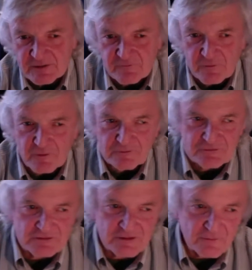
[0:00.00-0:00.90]
for
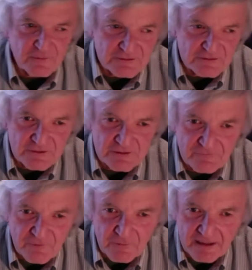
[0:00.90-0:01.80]
grocers and grocers looking
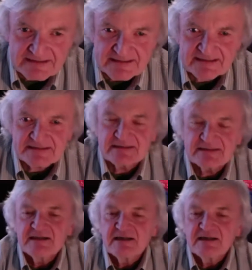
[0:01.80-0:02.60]
for grantees.